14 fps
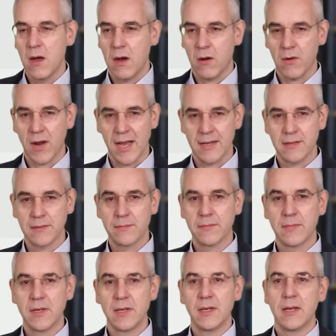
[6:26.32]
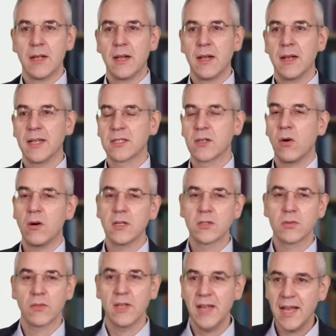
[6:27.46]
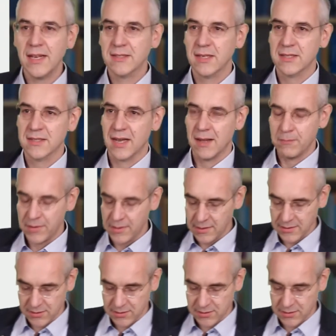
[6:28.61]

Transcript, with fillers: All right. Let's go on to the next example.